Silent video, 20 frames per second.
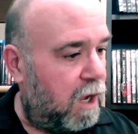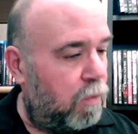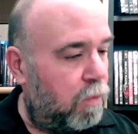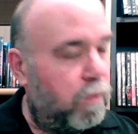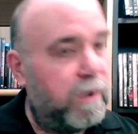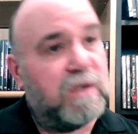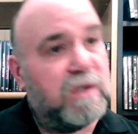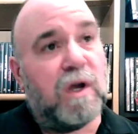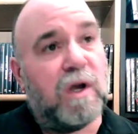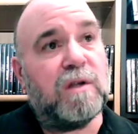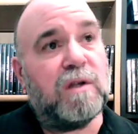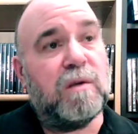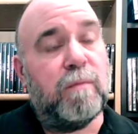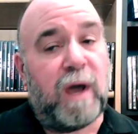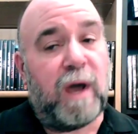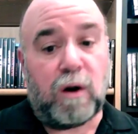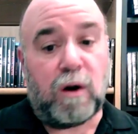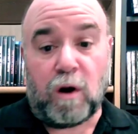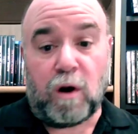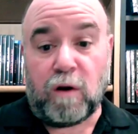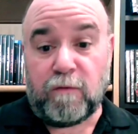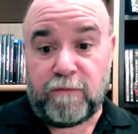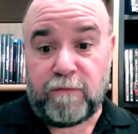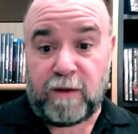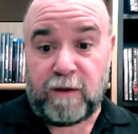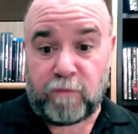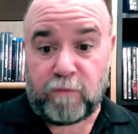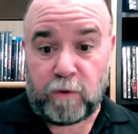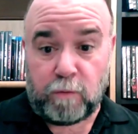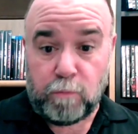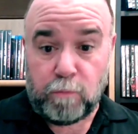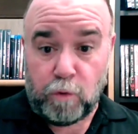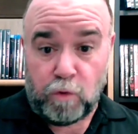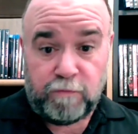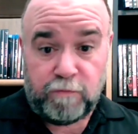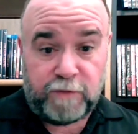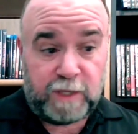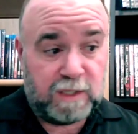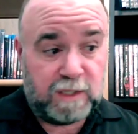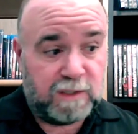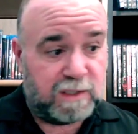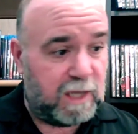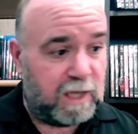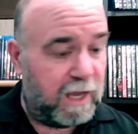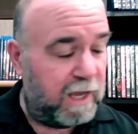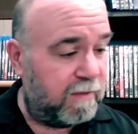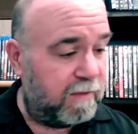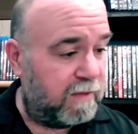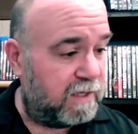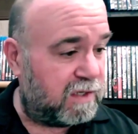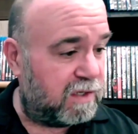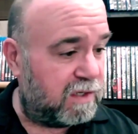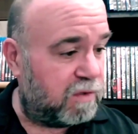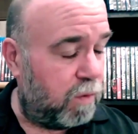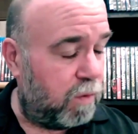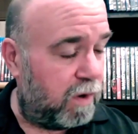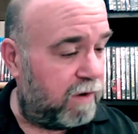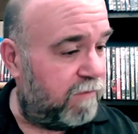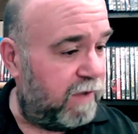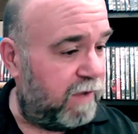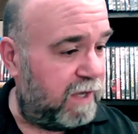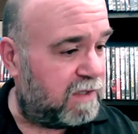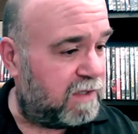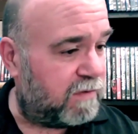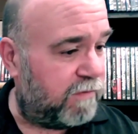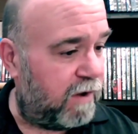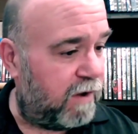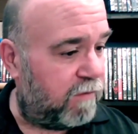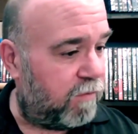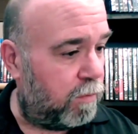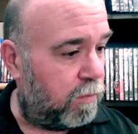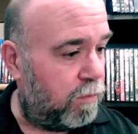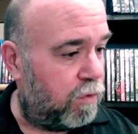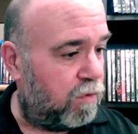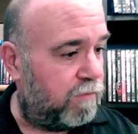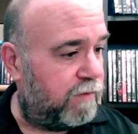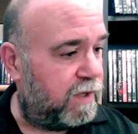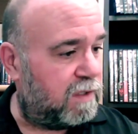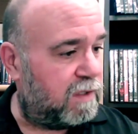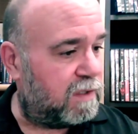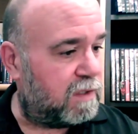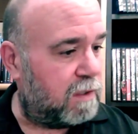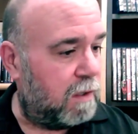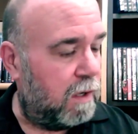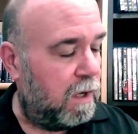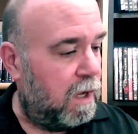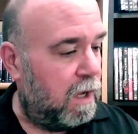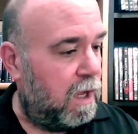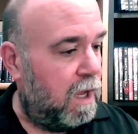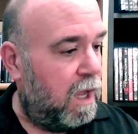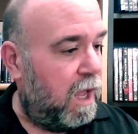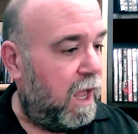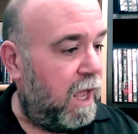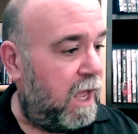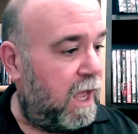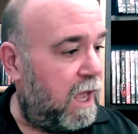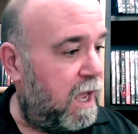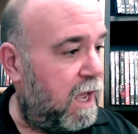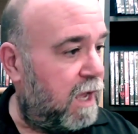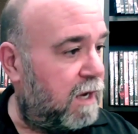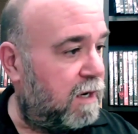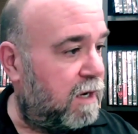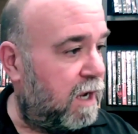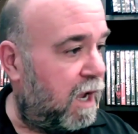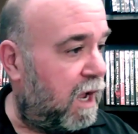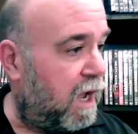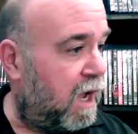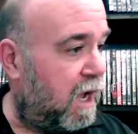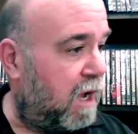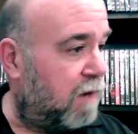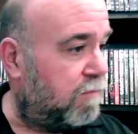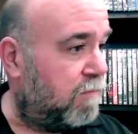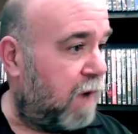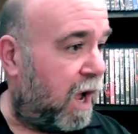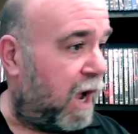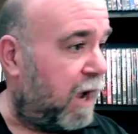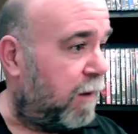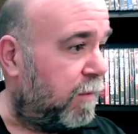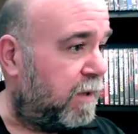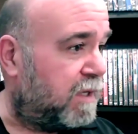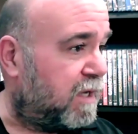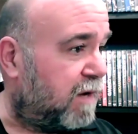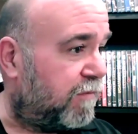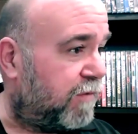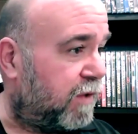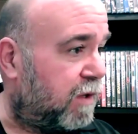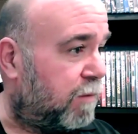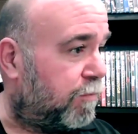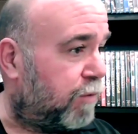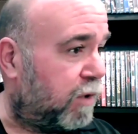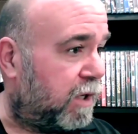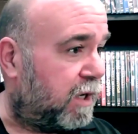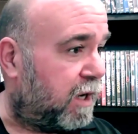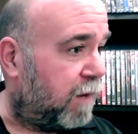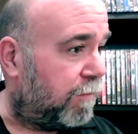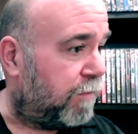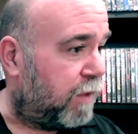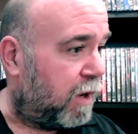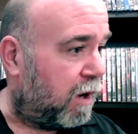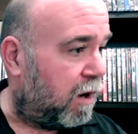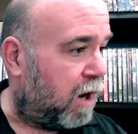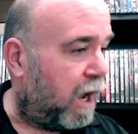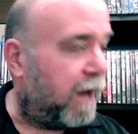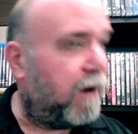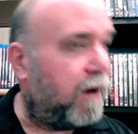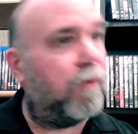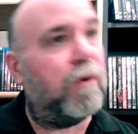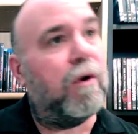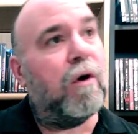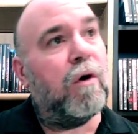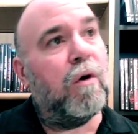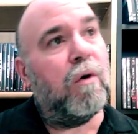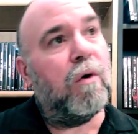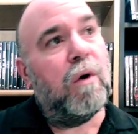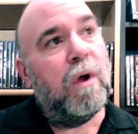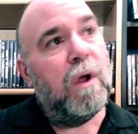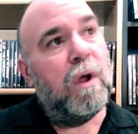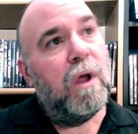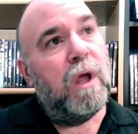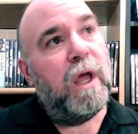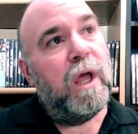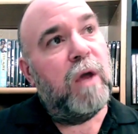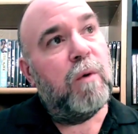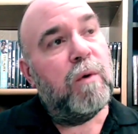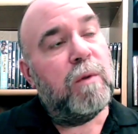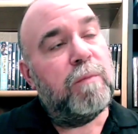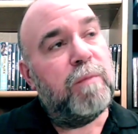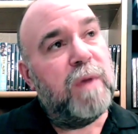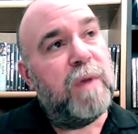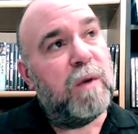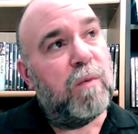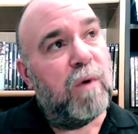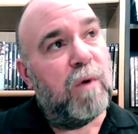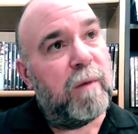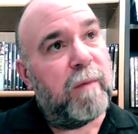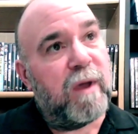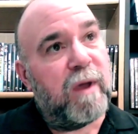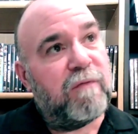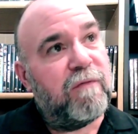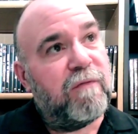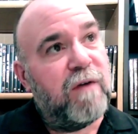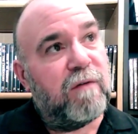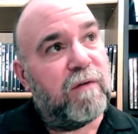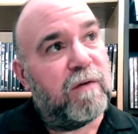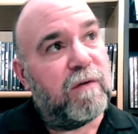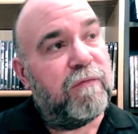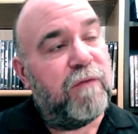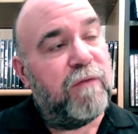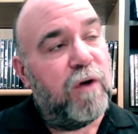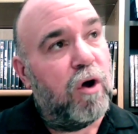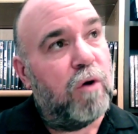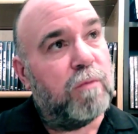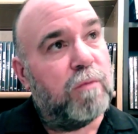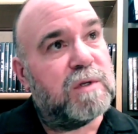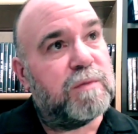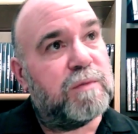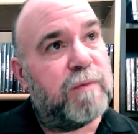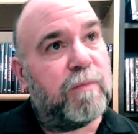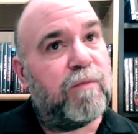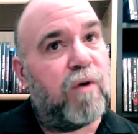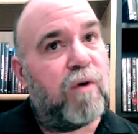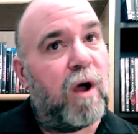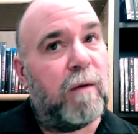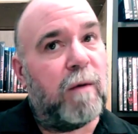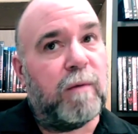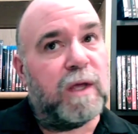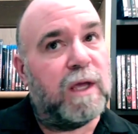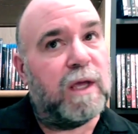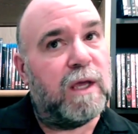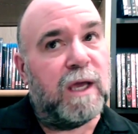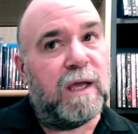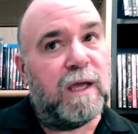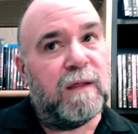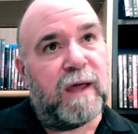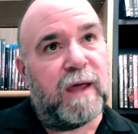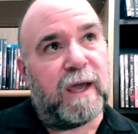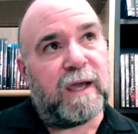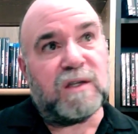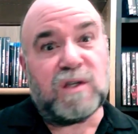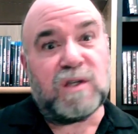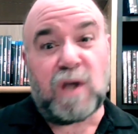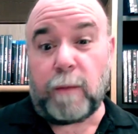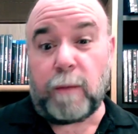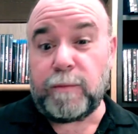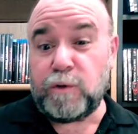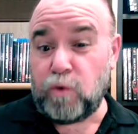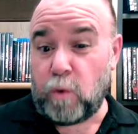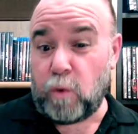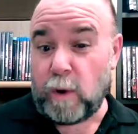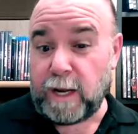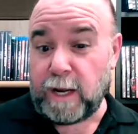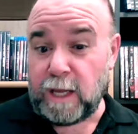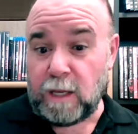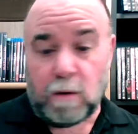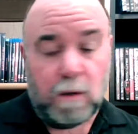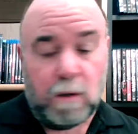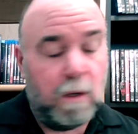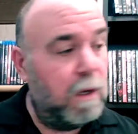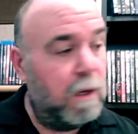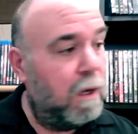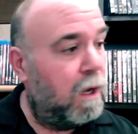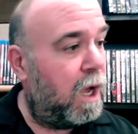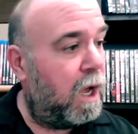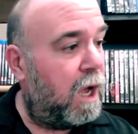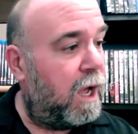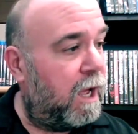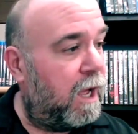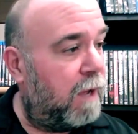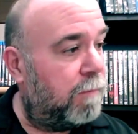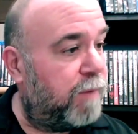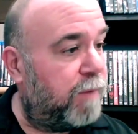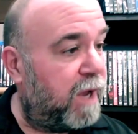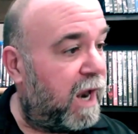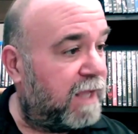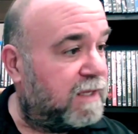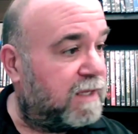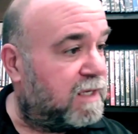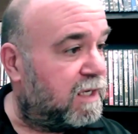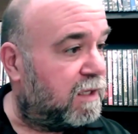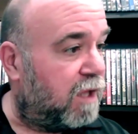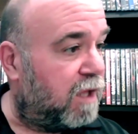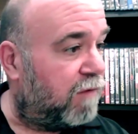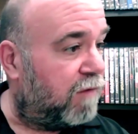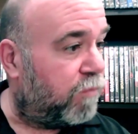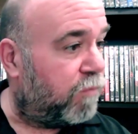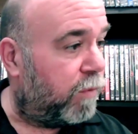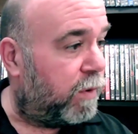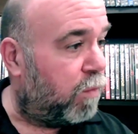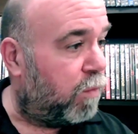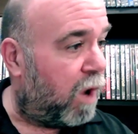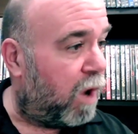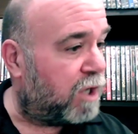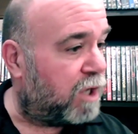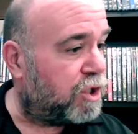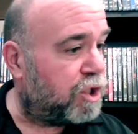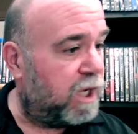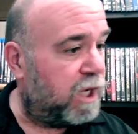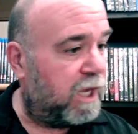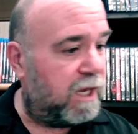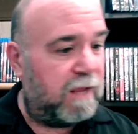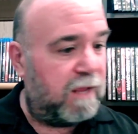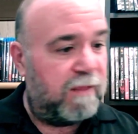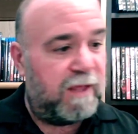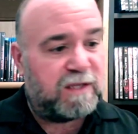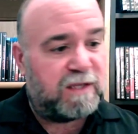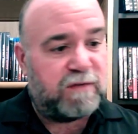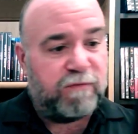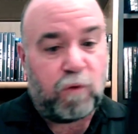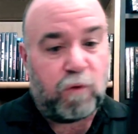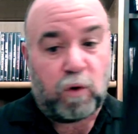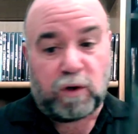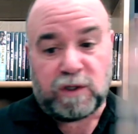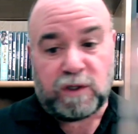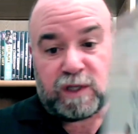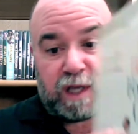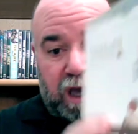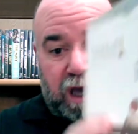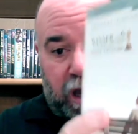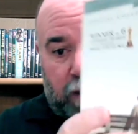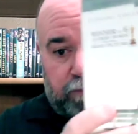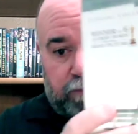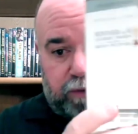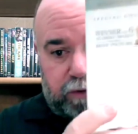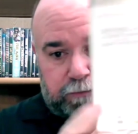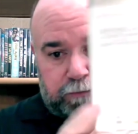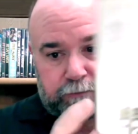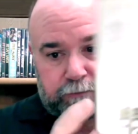We talked about our favorite movies, and this is one of his favorite movies. And I would definitely put it up there. I don't know. It would be one of my favorite films, but probably in like a top 20. But I did love rewatching it, and that's Forrest Gump.